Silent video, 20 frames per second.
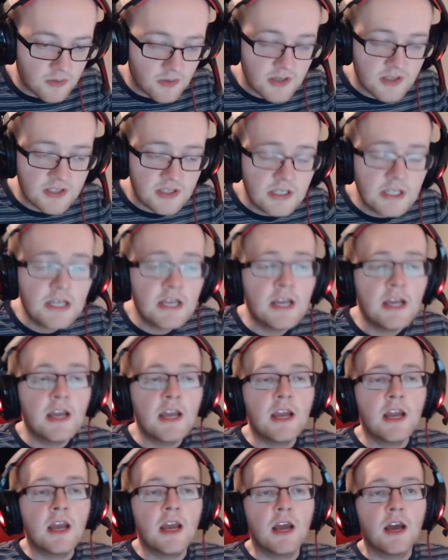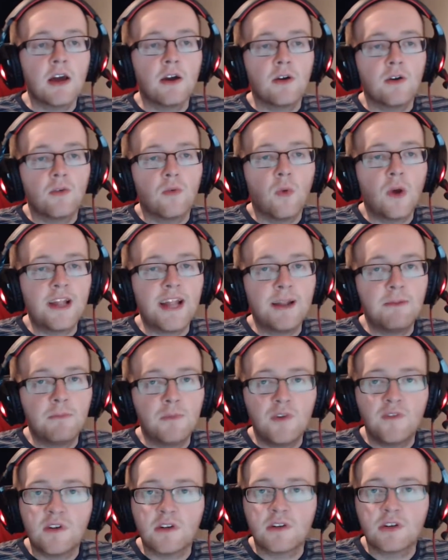Watson, we then
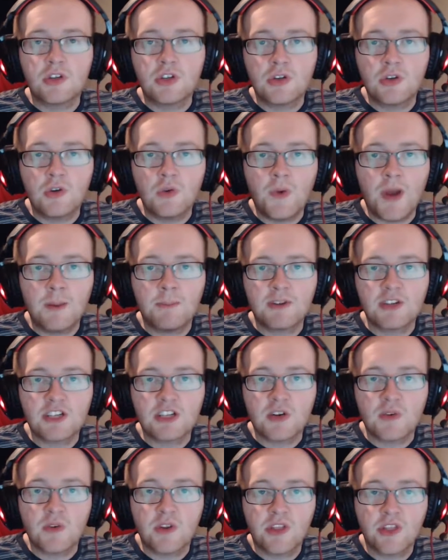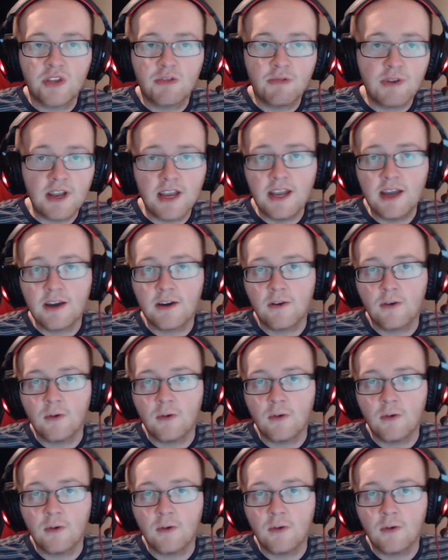moved on to episode 3,